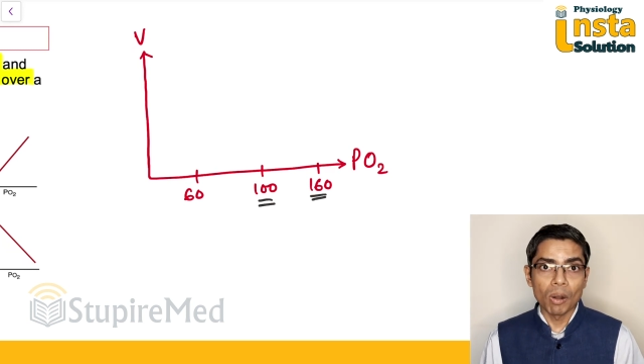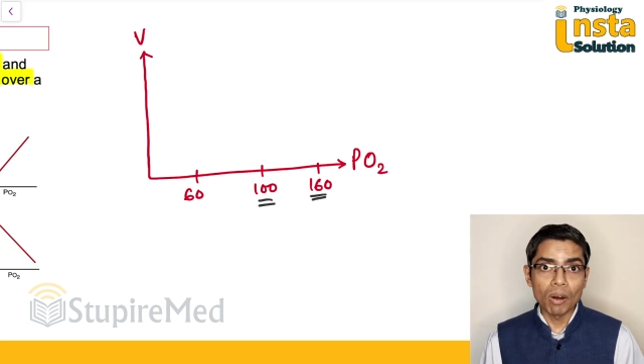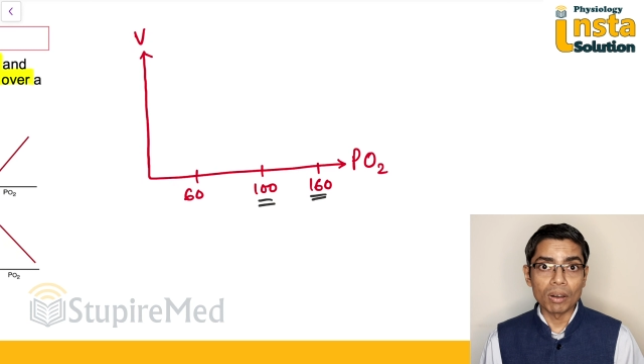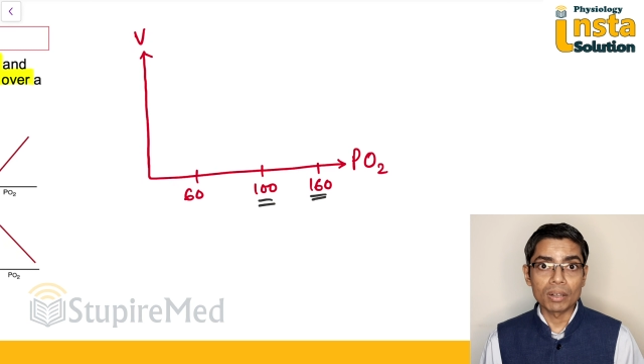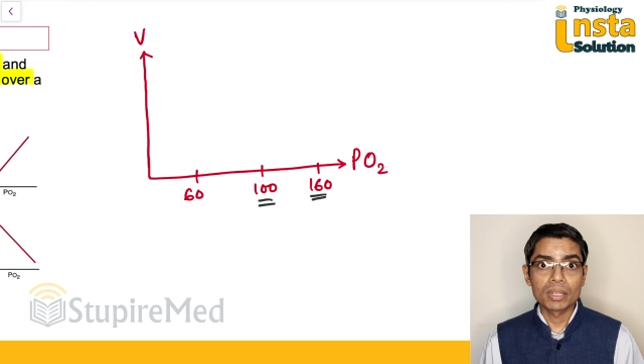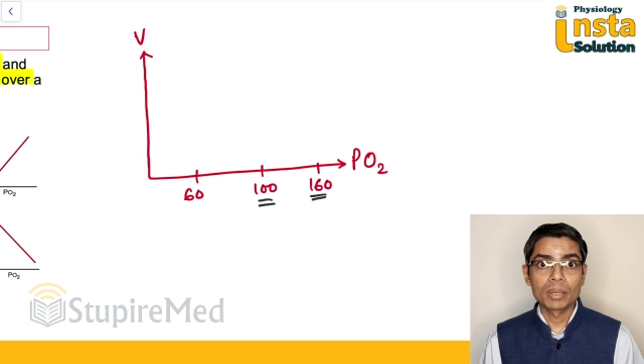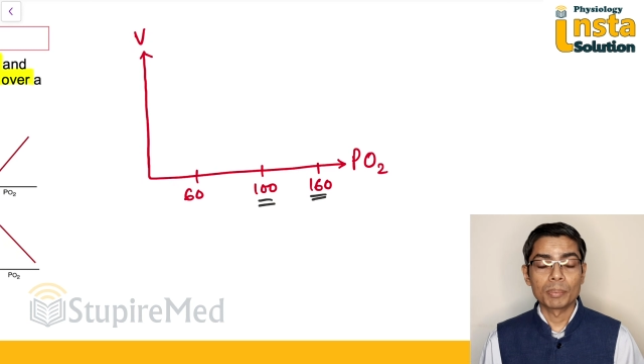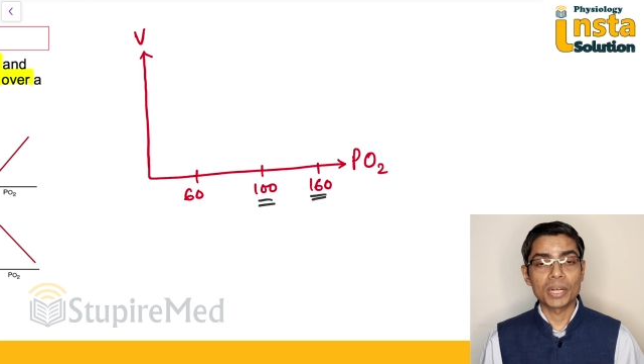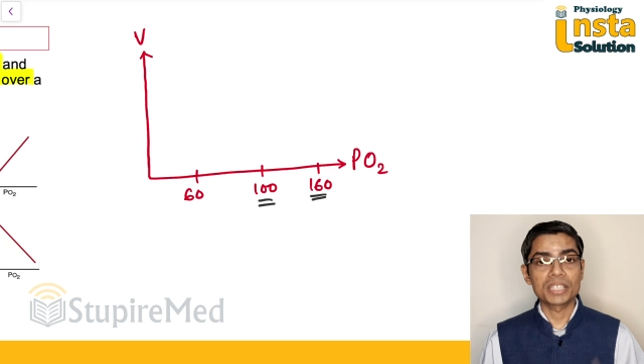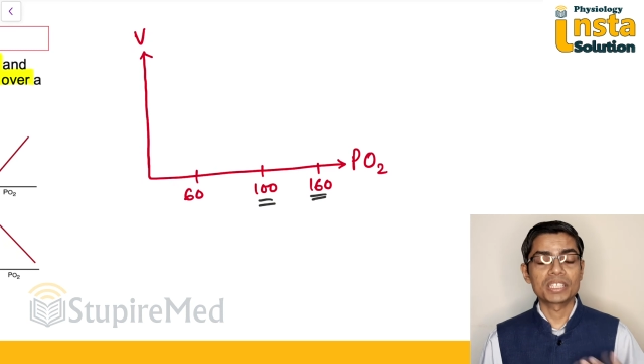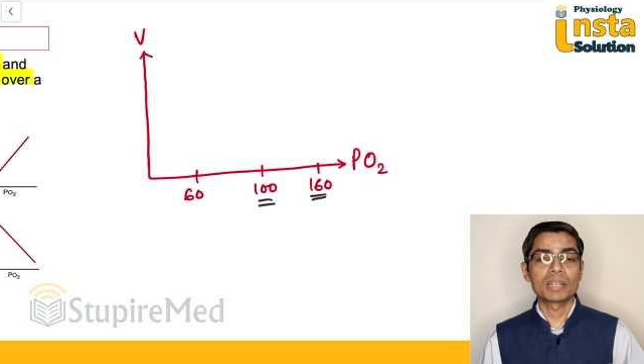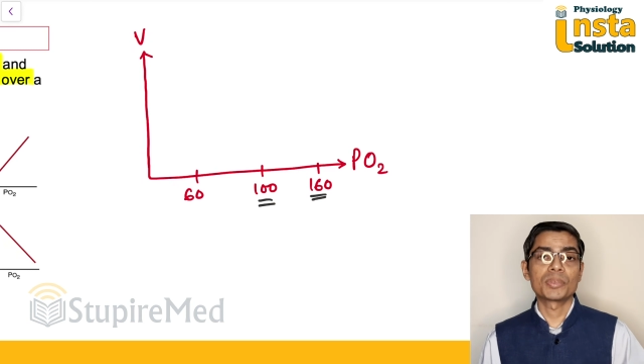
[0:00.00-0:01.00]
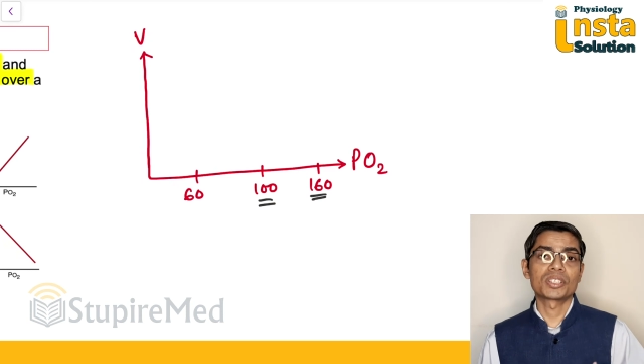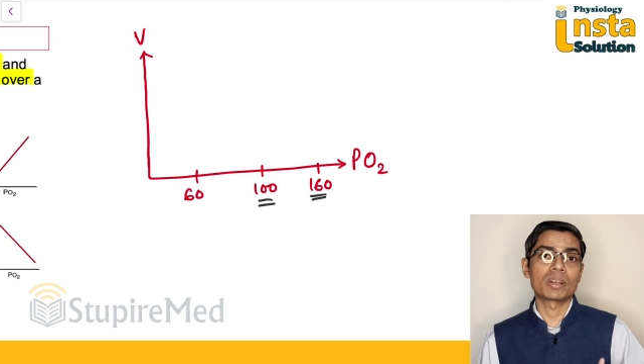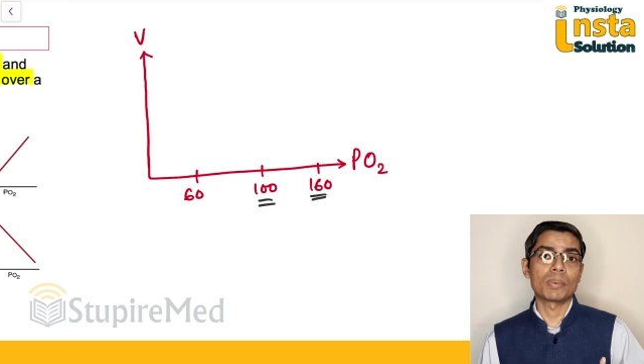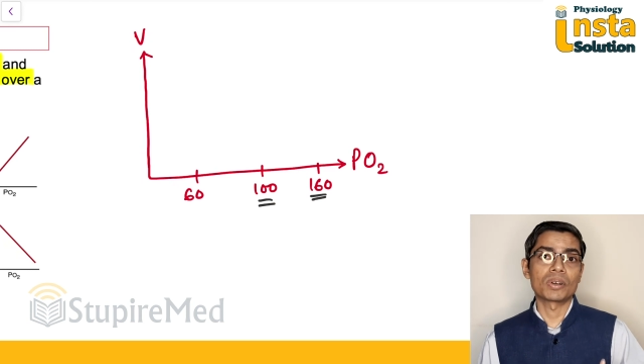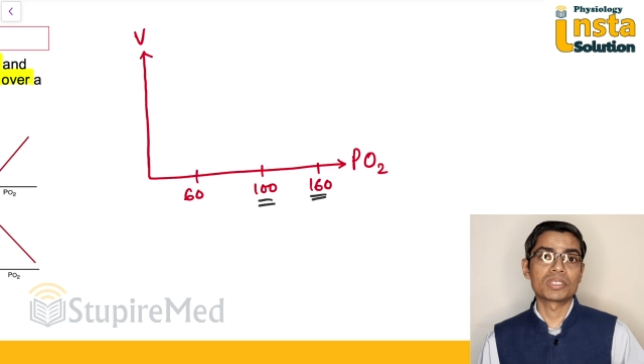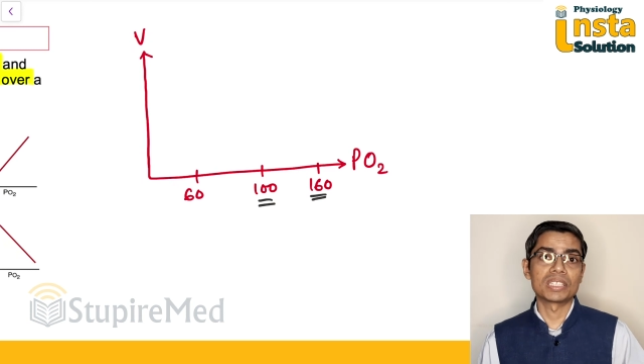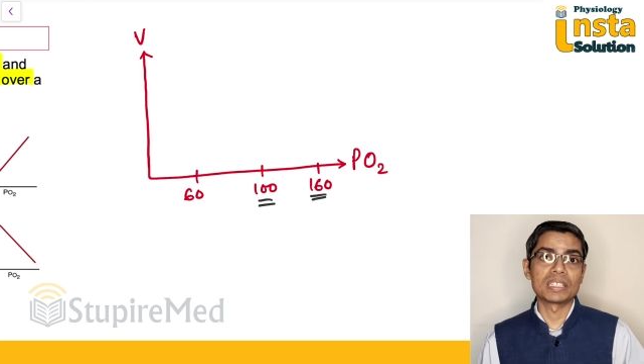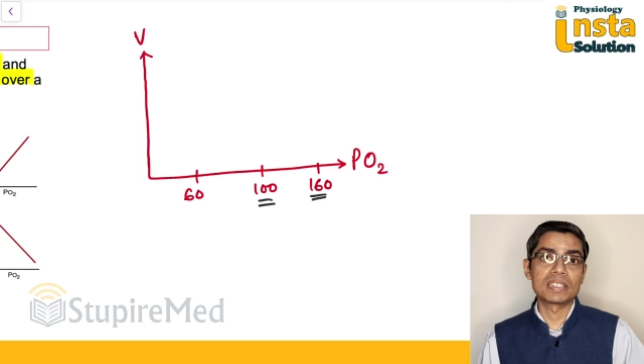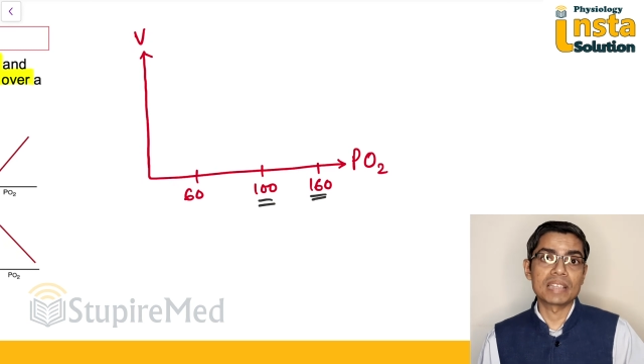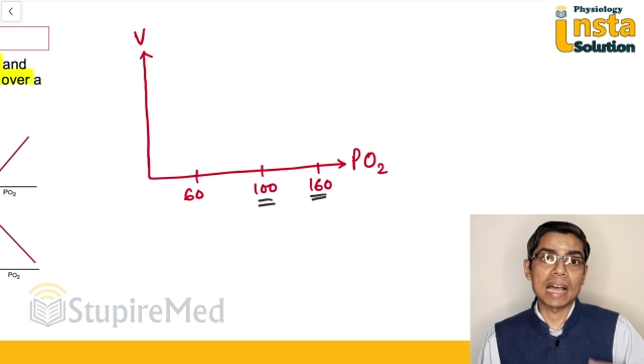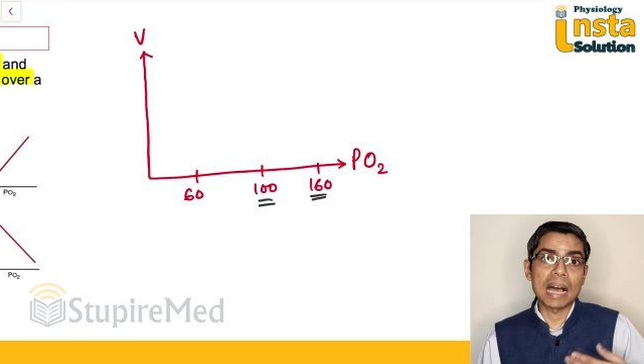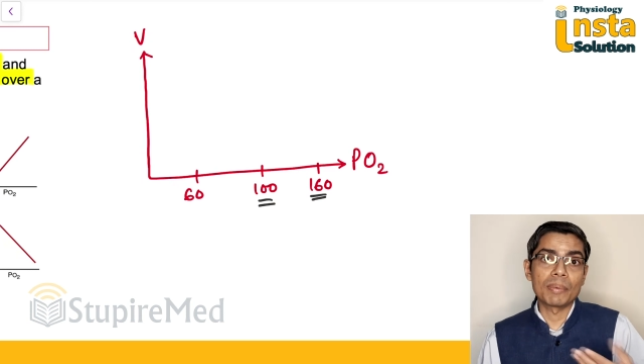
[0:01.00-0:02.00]
or partial pressure of oxygen
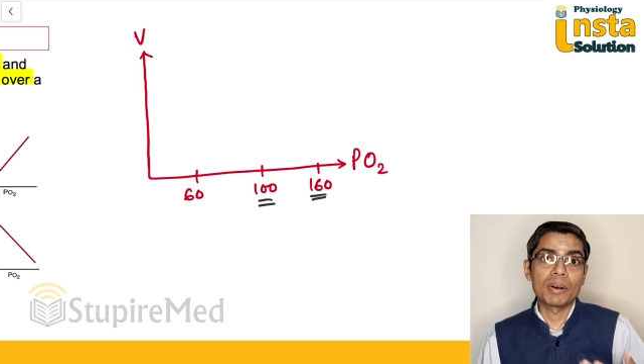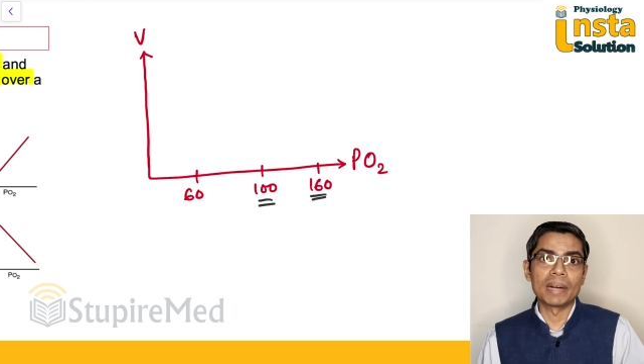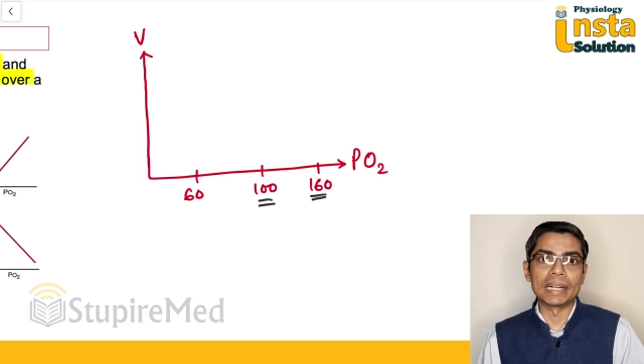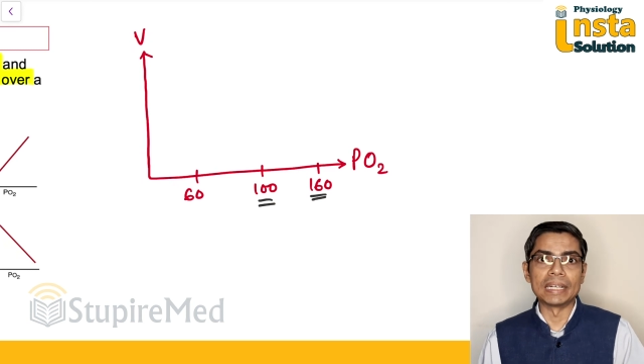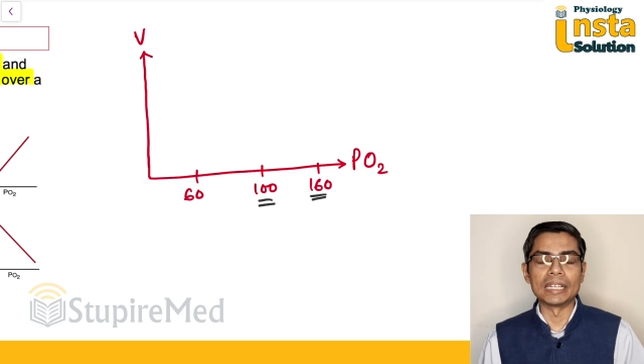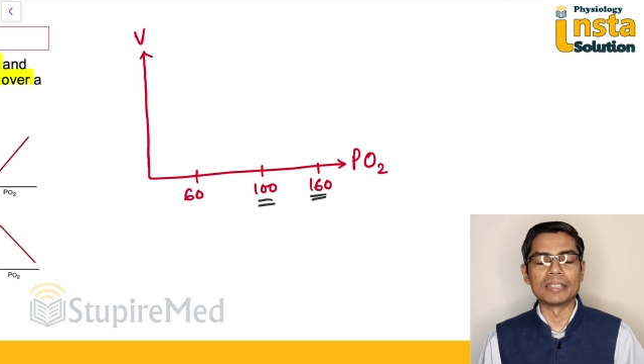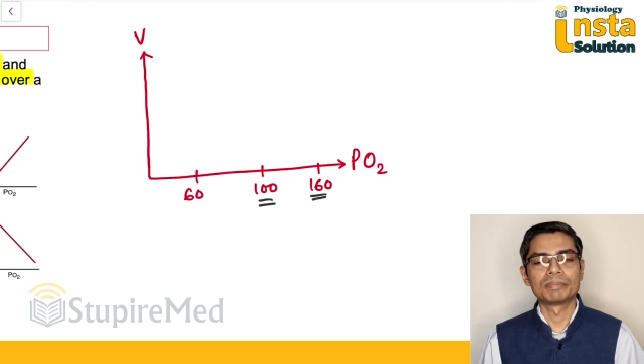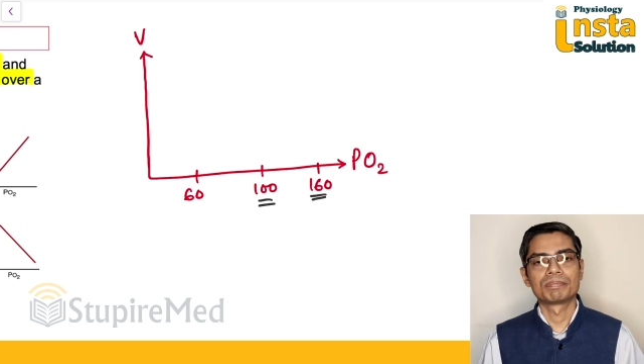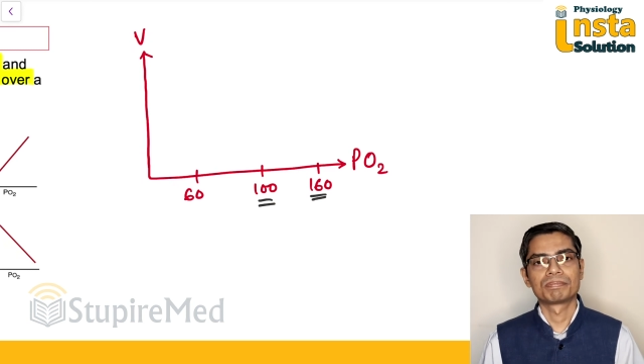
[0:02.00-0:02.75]
is above 100,